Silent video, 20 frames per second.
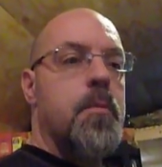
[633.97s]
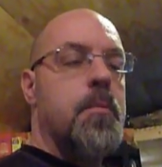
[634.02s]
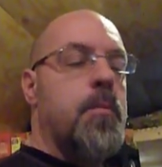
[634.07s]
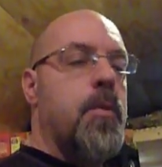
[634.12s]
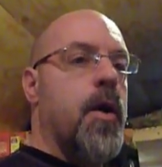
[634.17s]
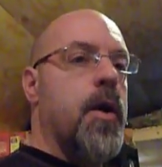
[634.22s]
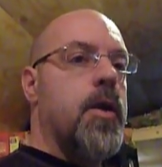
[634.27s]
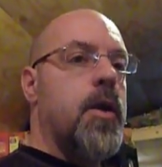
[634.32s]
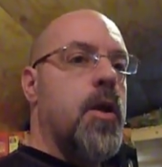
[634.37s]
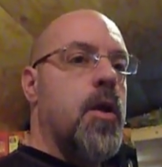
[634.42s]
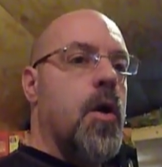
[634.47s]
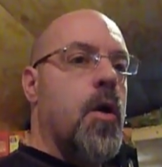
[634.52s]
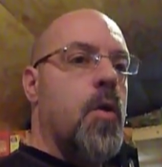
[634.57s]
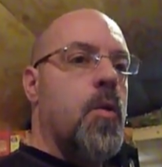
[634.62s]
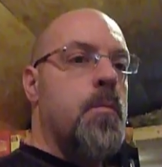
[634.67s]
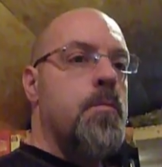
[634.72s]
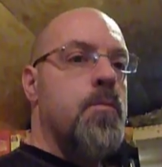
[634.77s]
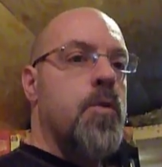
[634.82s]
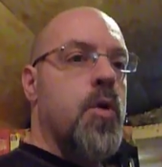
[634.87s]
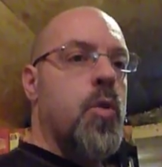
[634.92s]
But you
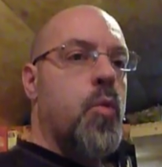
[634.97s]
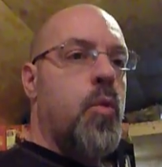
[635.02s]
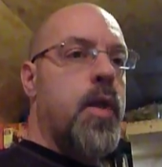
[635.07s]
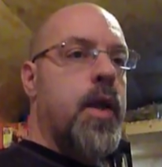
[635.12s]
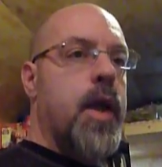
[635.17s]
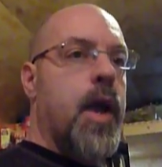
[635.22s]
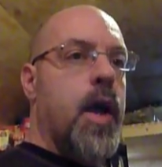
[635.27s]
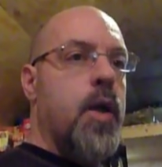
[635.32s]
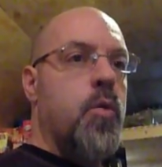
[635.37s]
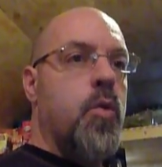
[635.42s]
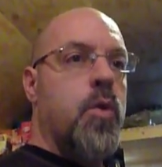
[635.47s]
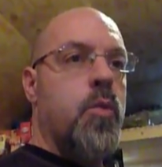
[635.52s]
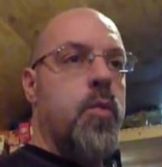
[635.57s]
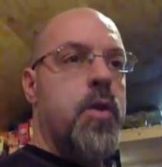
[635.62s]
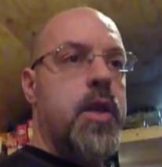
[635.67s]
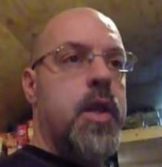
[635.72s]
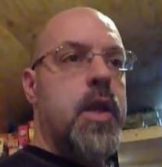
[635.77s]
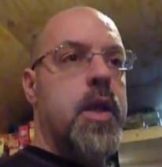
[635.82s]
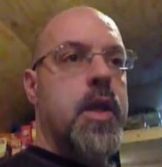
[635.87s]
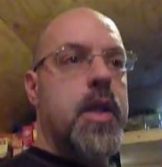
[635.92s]
know, we got what we
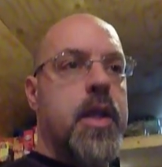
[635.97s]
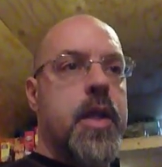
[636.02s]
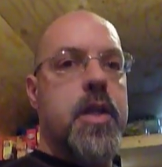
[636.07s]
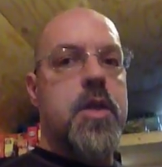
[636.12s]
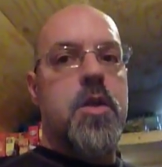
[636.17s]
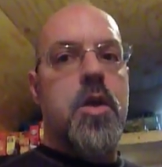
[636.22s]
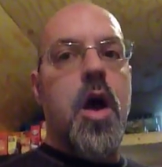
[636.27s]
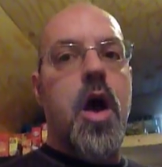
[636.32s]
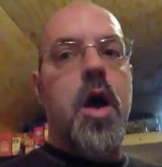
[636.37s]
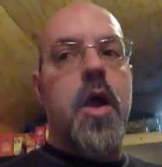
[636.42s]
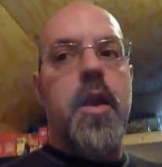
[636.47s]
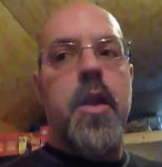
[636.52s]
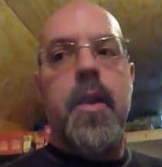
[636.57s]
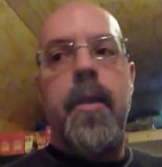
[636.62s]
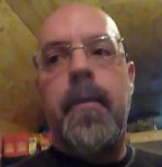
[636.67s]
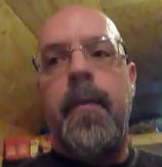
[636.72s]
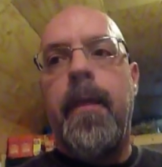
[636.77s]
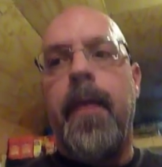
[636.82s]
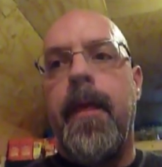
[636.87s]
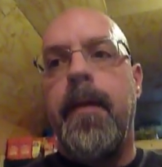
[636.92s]
needed to get done,
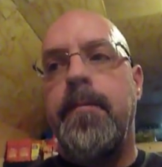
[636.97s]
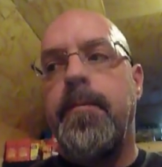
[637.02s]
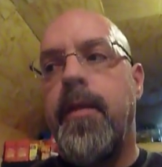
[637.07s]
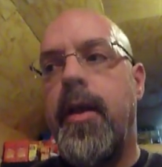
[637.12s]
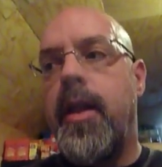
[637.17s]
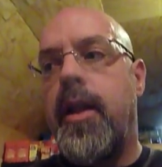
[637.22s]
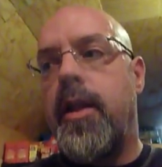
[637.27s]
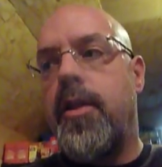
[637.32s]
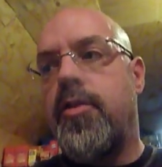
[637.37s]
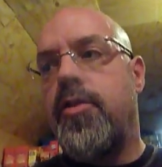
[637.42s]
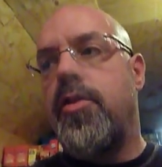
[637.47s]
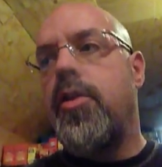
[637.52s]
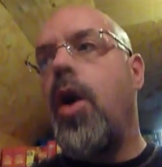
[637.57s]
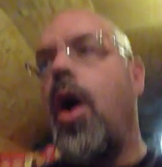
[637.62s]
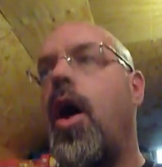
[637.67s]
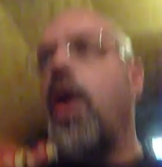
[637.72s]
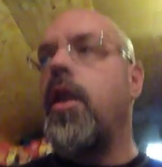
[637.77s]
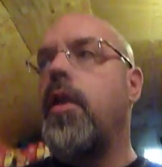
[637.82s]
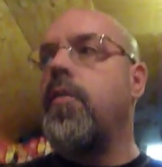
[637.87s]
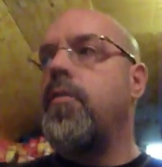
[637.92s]
and it's
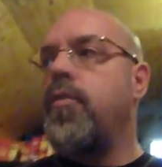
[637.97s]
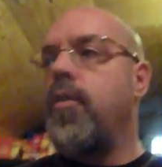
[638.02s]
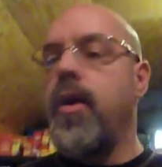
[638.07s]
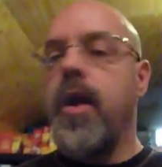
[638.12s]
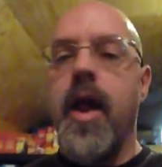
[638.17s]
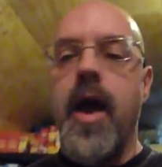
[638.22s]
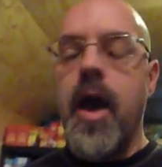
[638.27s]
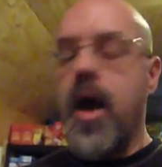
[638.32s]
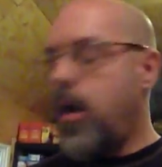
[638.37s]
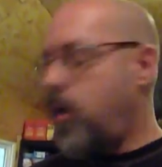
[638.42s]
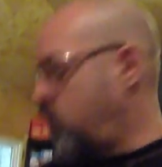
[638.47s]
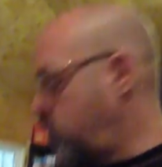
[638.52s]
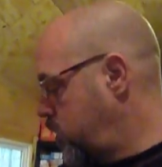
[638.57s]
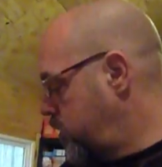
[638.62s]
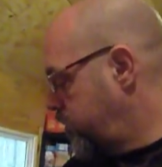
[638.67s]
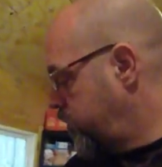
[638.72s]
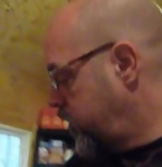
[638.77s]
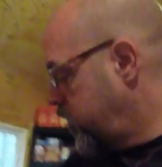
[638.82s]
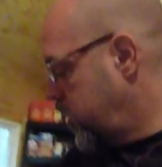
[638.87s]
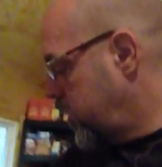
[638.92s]
done for now.
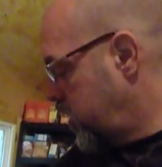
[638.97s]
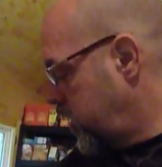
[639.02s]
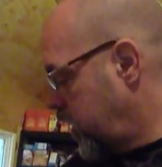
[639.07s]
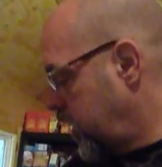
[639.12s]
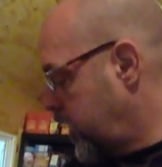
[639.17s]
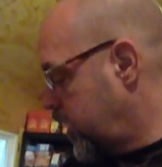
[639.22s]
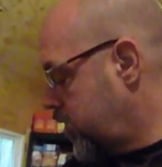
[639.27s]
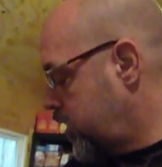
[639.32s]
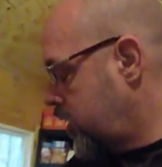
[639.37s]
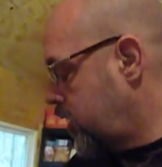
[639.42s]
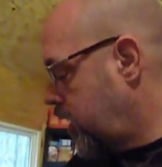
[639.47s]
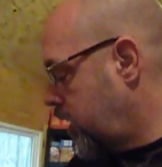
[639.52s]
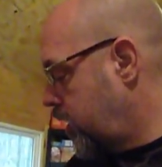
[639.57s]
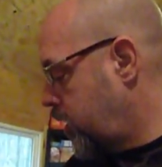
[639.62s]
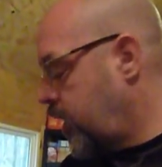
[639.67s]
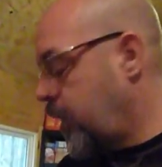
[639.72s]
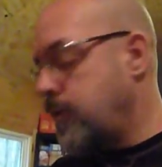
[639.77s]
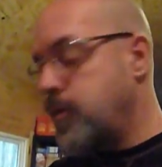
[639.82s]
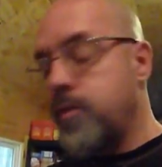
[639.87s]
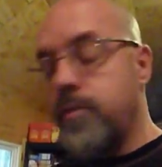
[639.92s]
And uh,
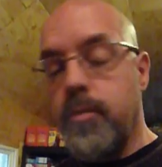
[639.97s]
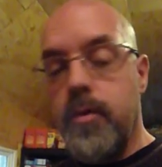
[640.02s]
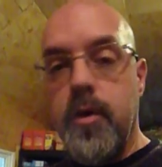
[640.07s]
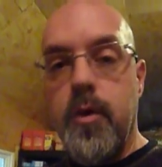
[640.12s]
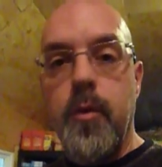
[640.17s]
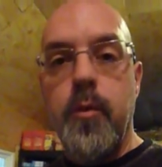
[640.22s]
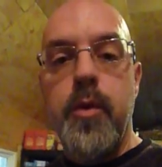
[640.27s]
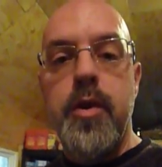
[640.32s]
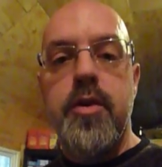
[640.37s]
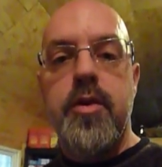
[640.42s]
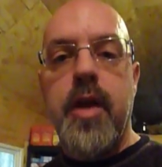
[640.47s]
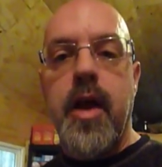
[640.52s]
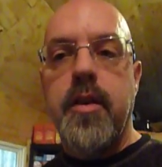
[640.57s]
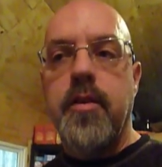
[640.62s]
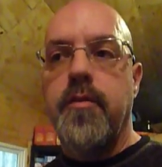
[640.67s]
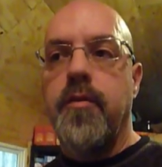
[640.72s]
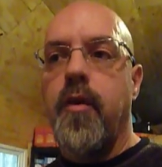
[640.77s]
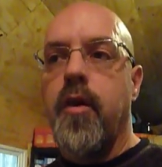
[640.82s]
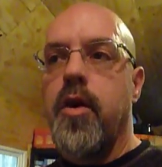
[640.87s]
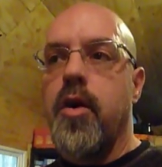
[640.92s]
I'm just we just got the
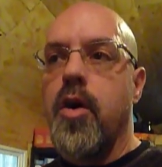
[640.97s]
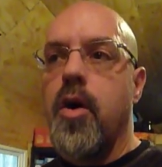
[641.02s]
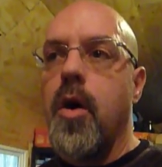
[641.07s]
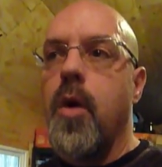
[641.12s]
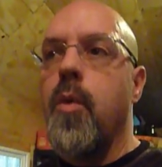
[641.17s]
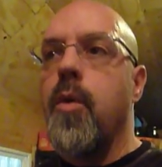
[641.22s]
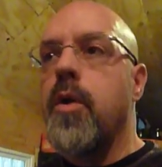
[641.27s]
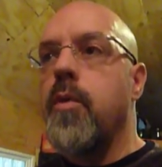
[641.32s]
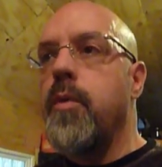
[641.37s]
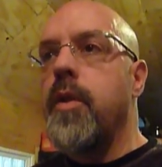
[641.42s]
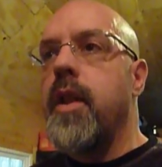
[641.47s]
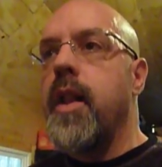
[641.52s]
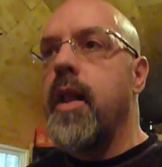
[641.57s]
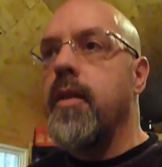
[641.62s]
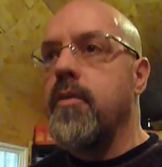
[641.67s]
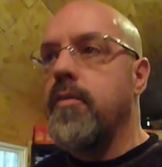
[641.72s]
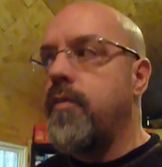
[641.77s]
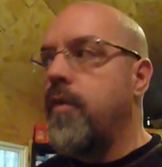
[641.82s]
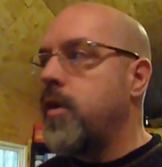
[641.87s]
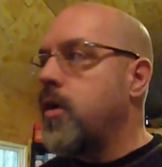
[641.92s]
fire going. We didn't have
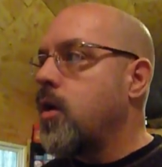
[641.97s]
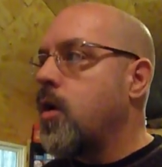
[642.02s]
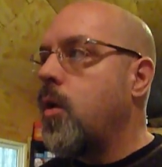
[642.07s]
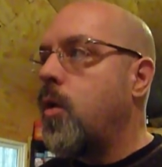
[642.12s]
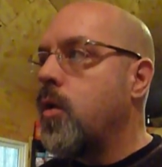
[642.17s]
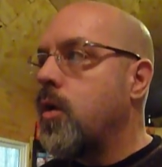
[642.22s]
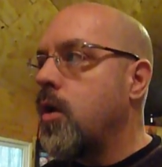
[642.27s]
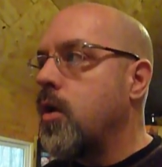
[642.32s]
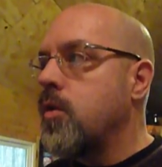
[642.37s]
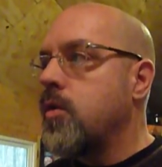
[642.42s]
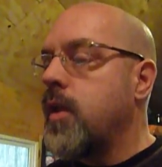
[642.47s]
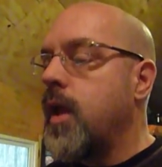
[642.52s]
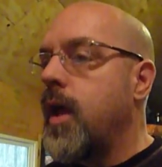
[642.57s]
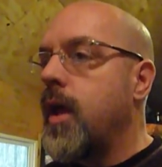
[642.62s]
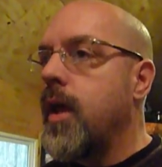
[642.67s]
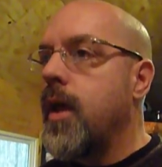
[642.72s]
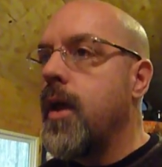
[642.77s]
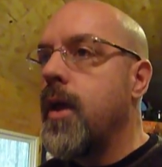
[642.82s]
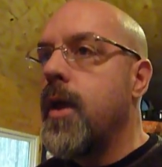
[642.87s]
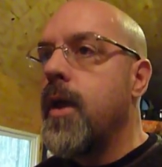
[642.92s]
the fire going all
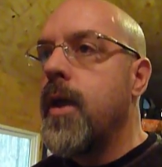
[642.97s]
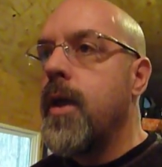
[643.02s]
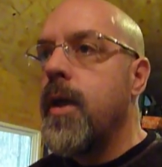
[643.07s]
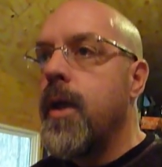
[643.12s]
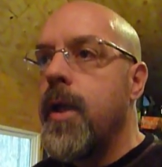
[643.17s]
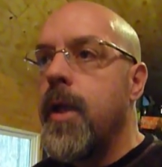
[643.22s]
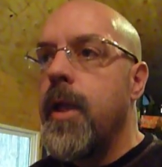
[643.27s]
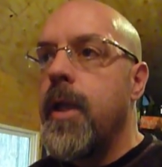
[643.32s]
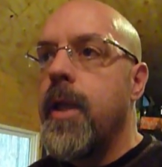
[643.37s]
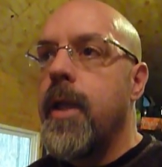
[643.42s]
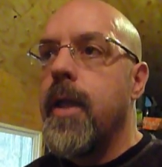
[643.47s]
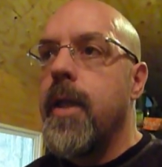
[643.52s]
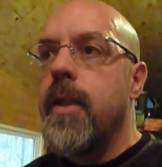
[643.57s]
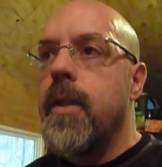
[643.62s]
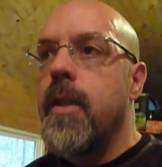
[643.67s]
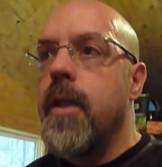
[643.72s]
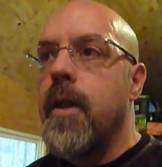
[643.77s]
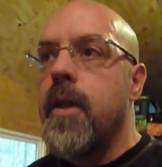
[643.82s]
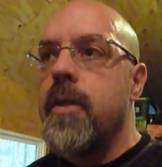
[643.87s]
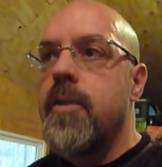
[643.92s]
day,
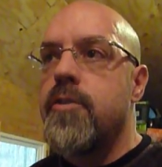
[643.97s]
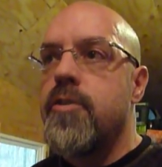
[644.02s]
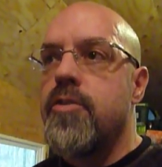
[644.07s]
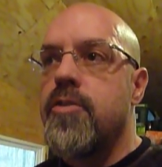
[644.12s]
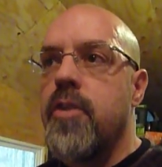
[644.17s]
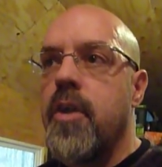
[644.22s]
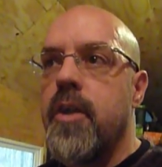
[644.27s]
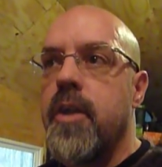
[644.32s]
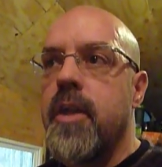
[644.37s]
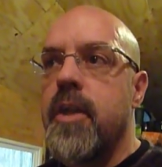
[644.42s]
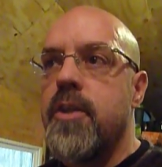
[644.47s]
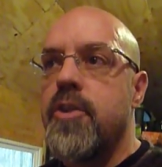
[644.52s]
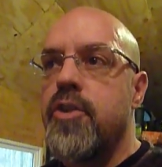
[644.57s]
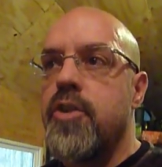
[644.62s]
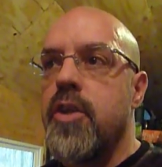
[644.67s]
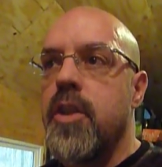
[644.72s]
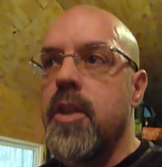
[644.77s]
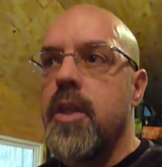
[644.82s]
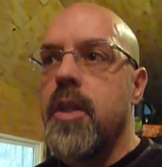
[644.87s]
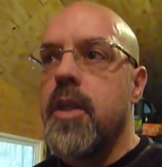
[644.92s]
and uh, it's just starting to get
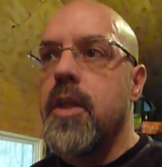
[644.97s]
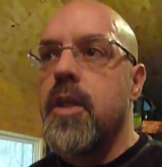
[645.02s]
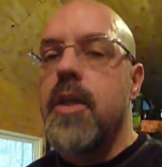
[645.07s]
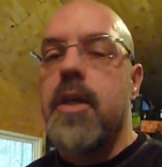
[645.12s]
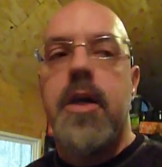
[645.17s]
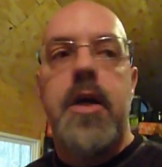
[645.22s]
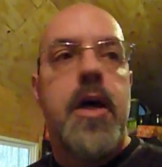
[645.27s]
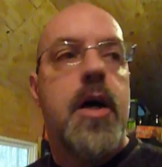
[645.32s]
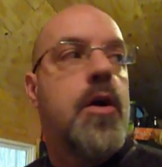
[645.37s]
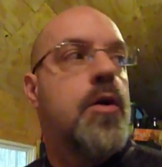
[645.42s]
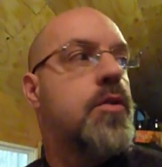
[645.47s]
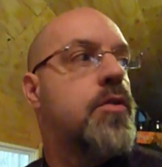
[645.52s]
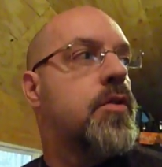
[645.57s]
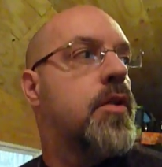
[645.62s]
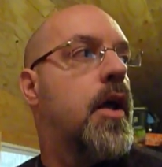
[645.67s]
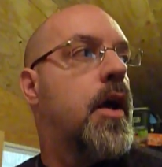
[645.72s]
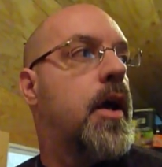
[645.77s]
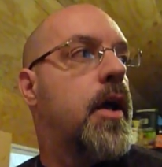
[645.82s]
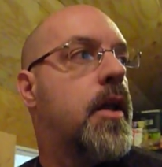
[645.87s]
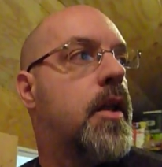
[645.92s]
chilly
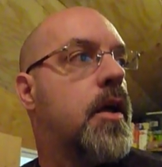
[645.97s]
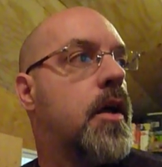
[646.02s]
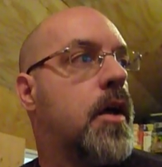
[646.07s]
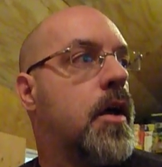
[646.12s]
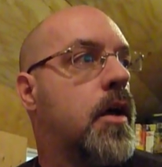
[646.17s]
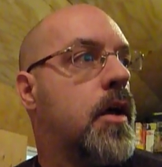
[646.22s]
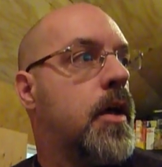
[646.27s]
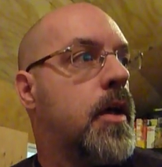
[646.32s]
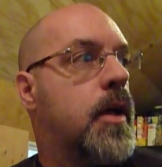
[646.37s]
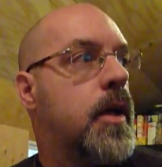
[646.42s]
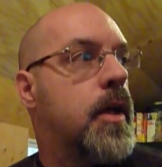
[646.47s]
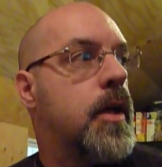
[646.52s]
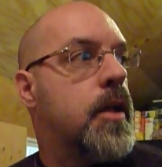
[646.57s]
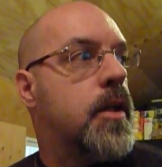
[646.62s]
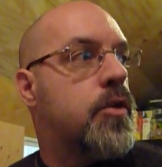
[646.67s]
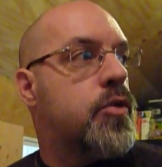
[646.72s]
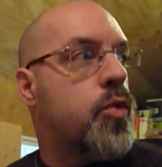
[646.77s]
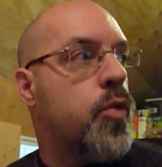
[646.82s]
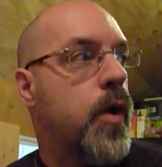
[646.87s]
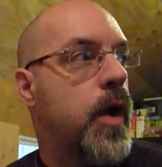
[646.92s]
outside, and
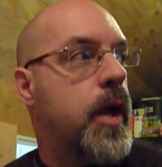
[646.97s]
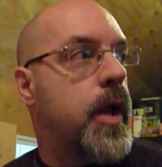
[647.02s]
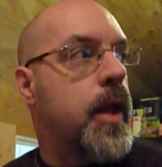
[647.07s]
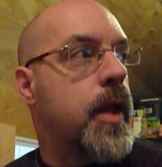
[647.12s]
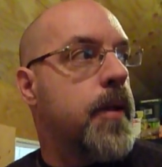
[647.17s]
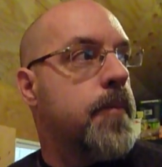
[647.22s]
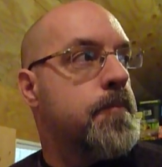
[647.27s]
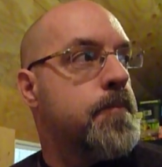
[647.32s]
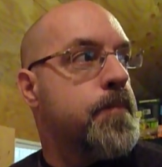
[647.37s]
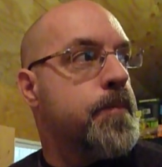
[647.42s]
it's raining.